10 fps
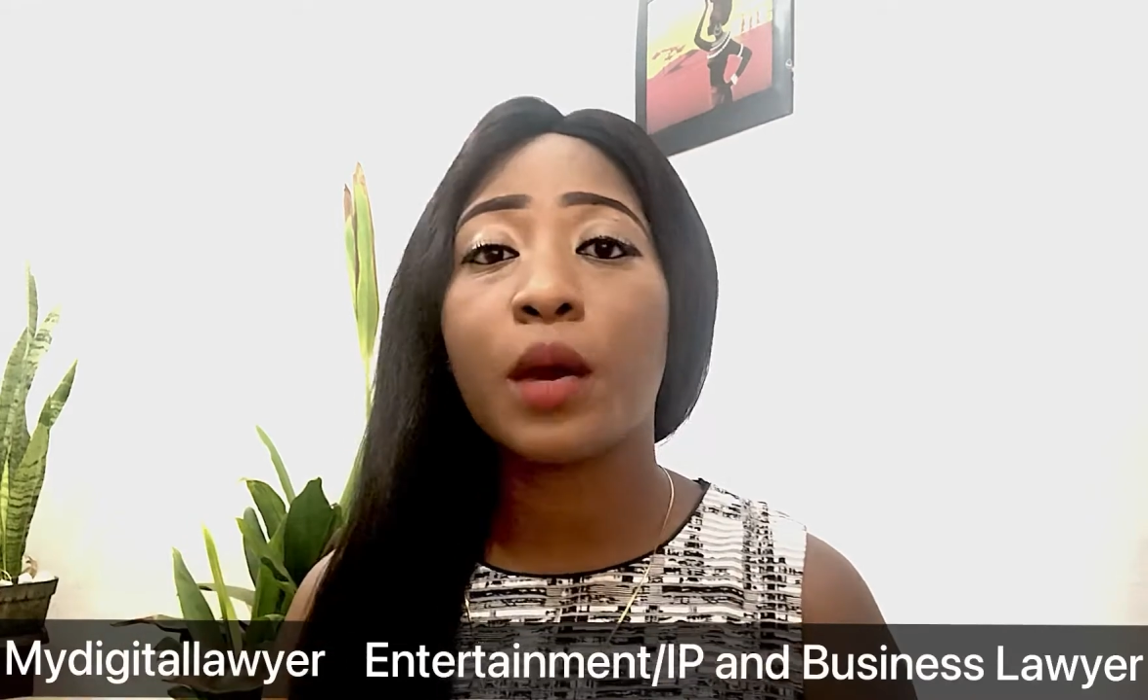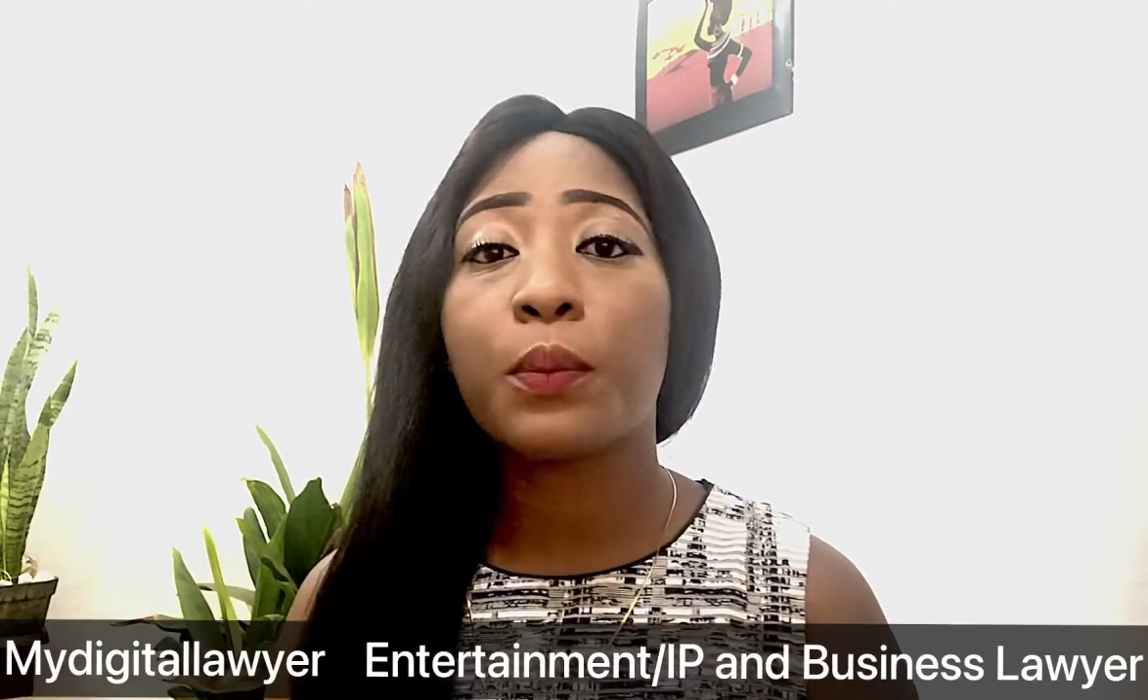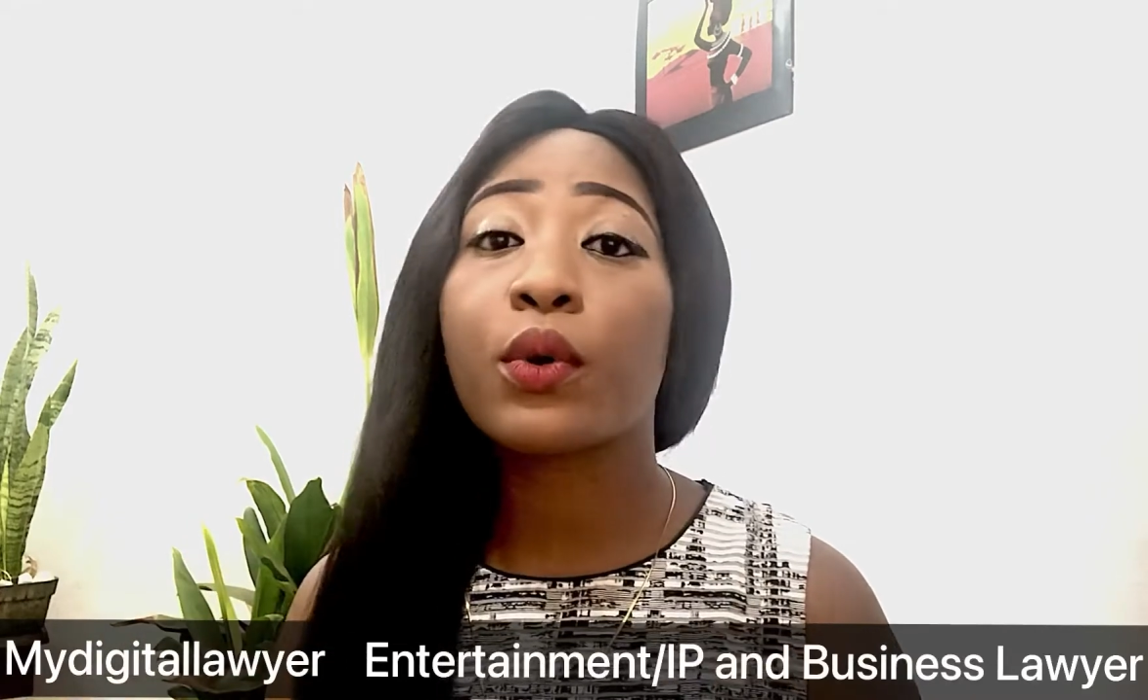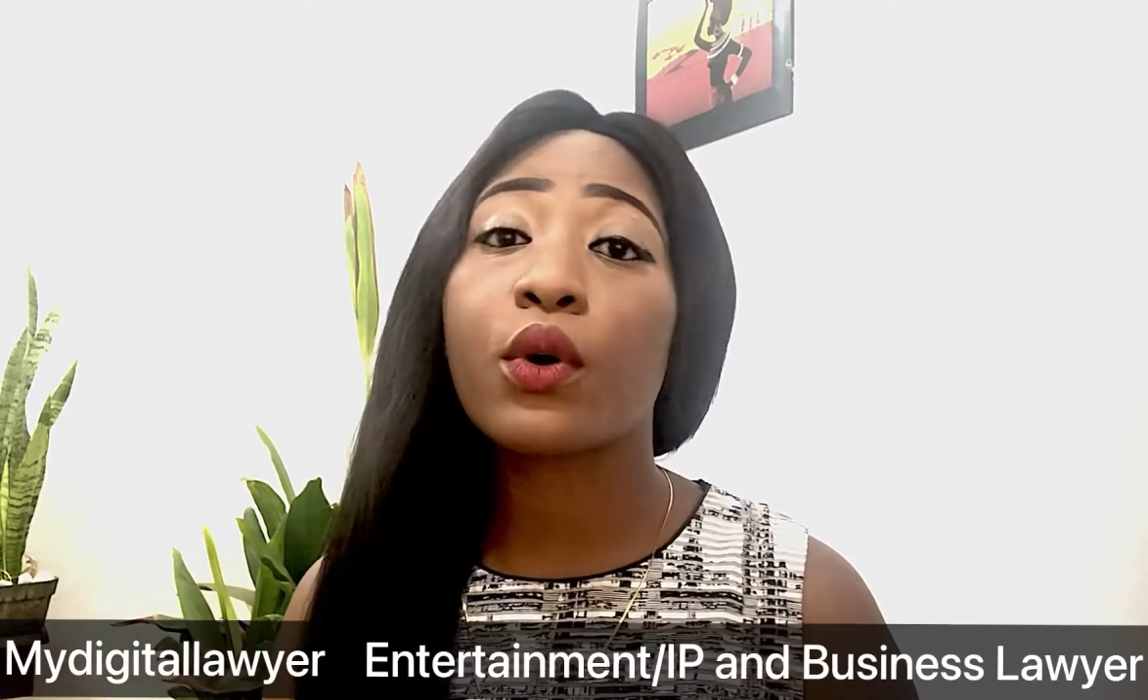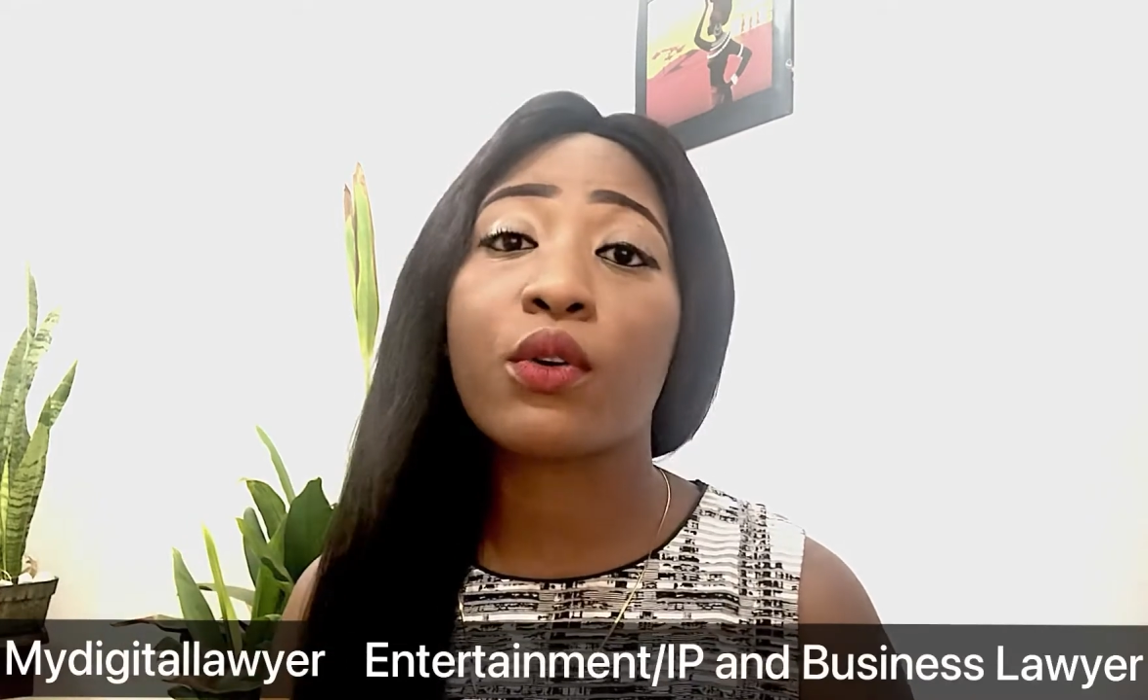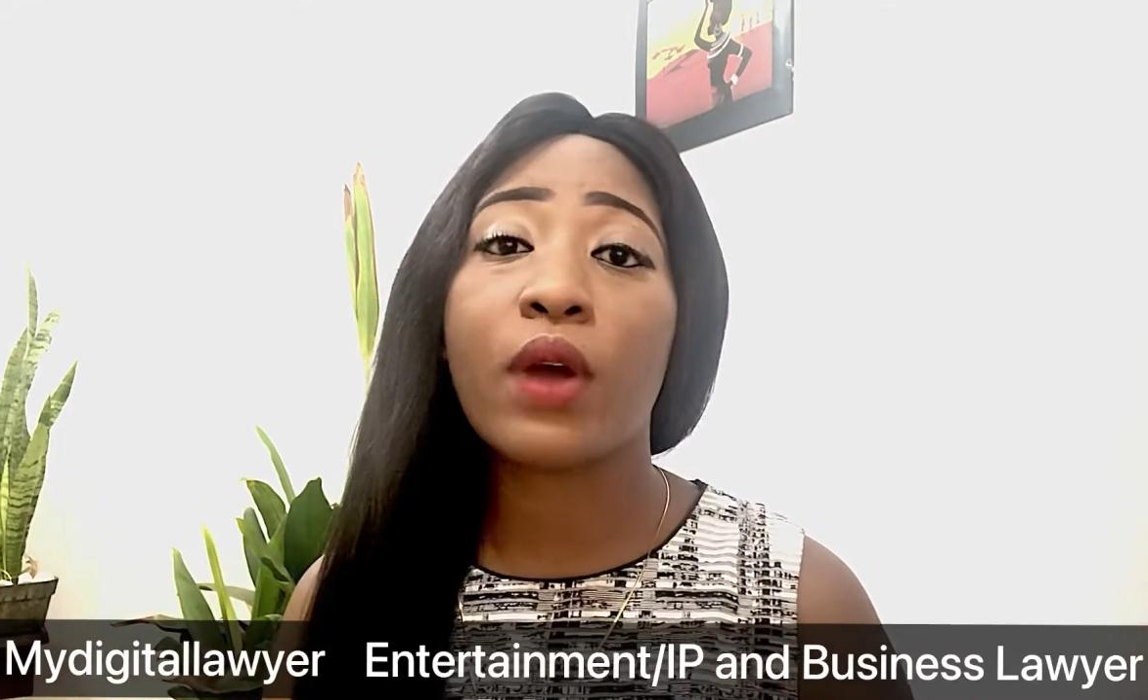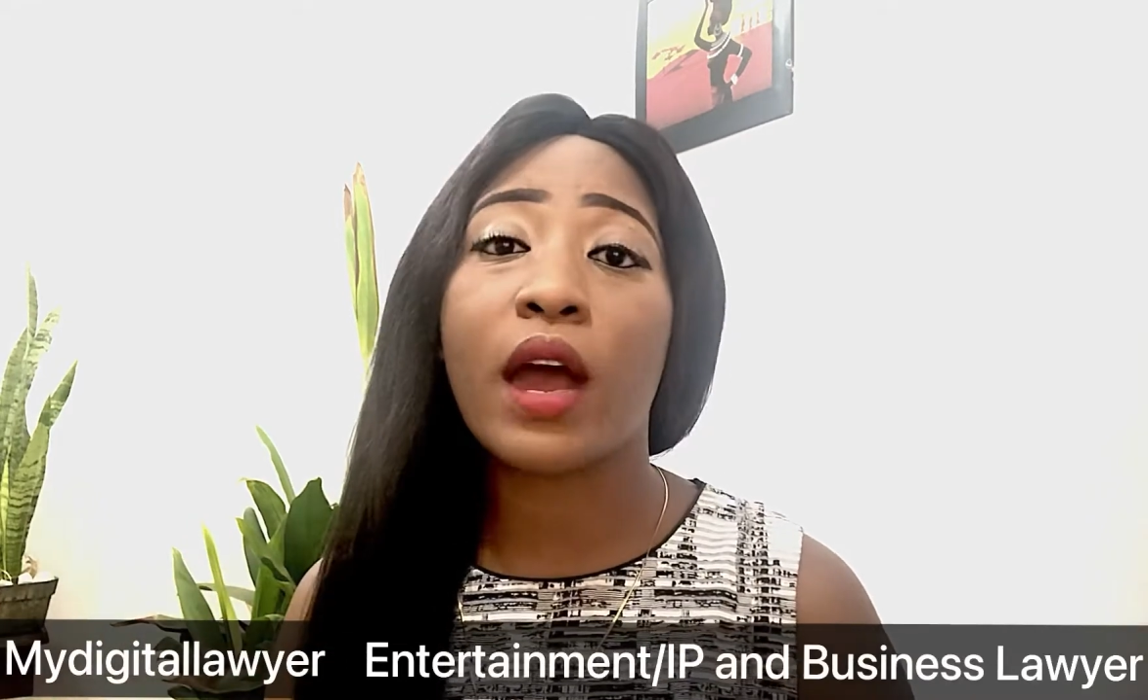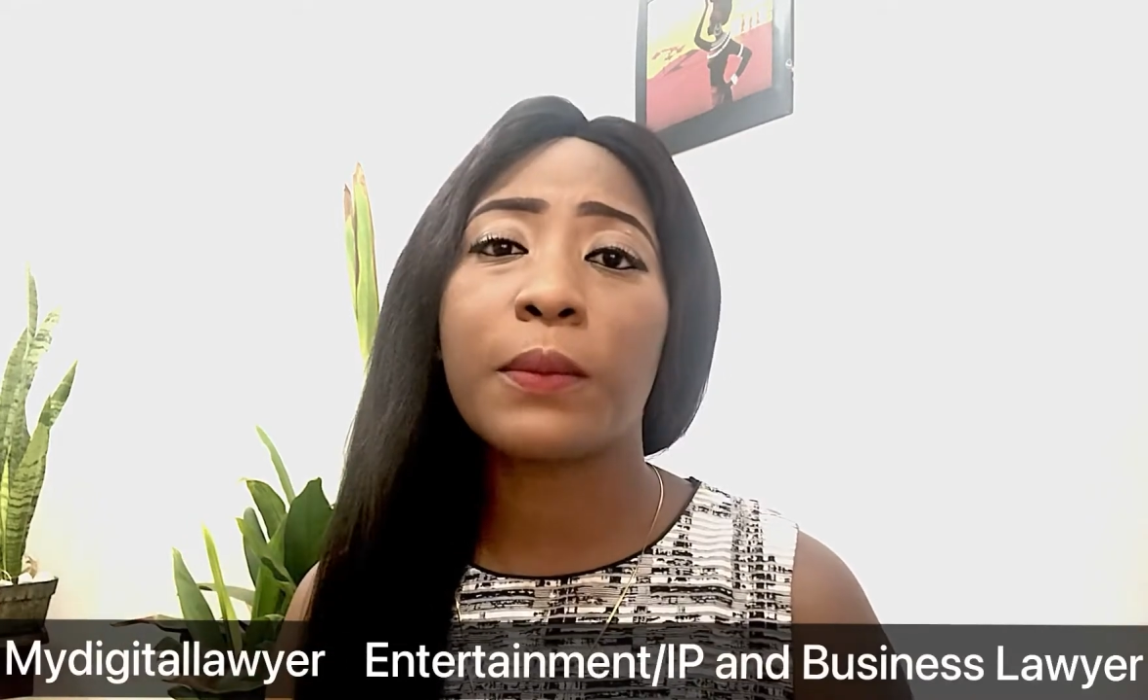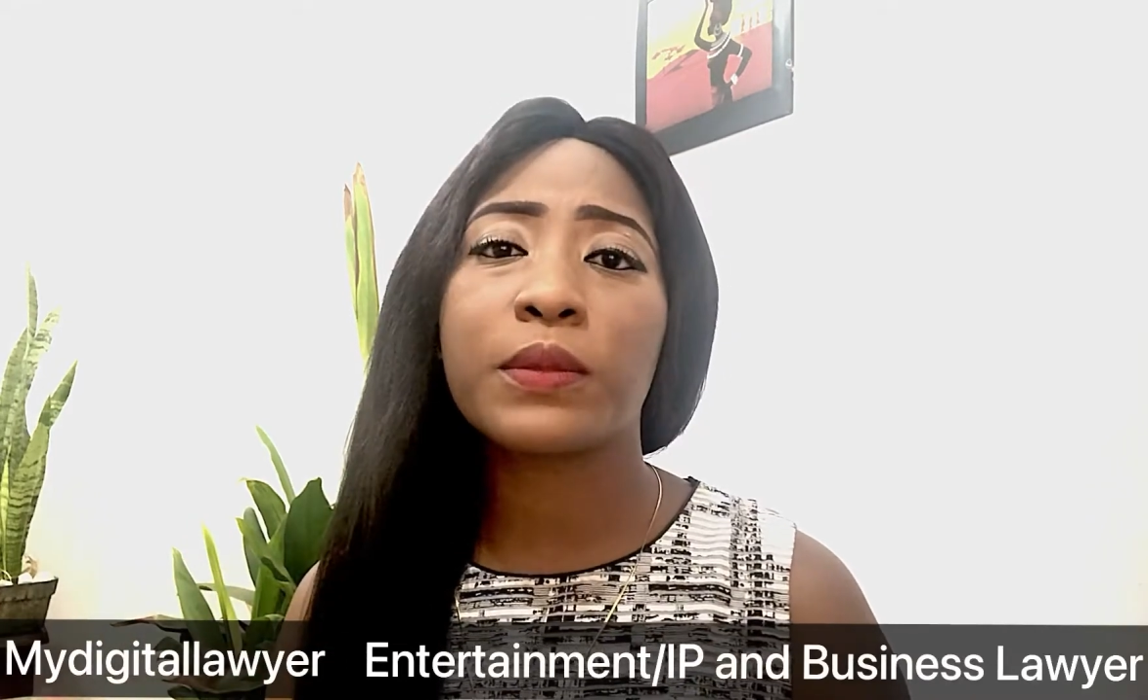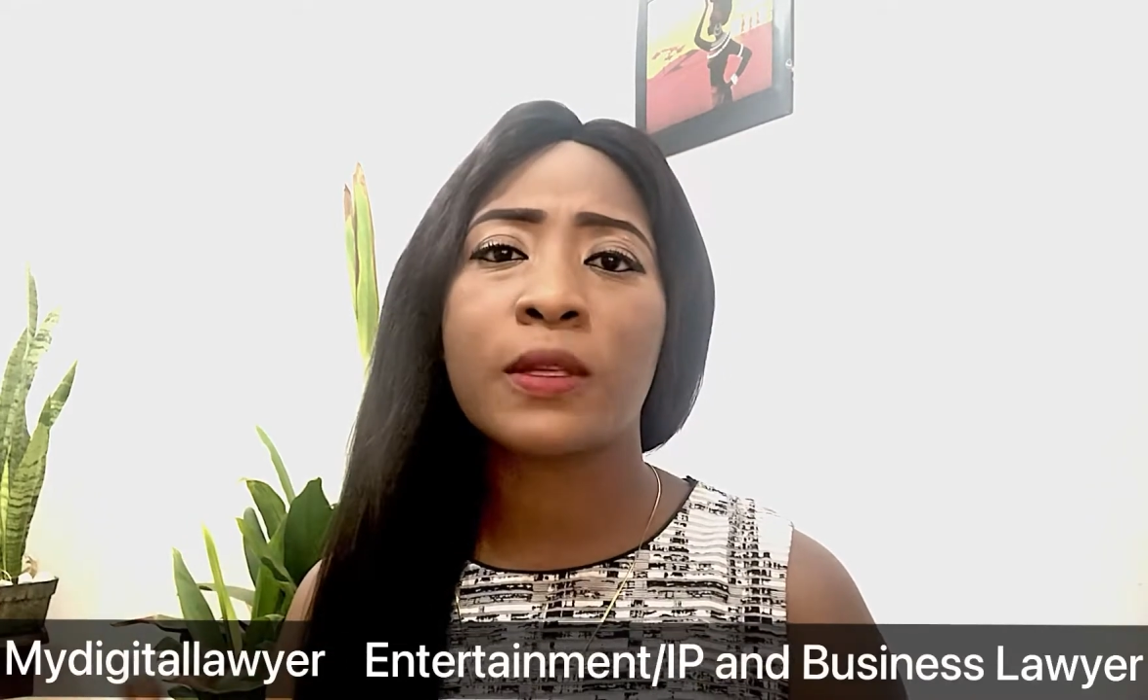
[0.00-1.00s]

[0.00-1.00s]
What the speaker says: programs,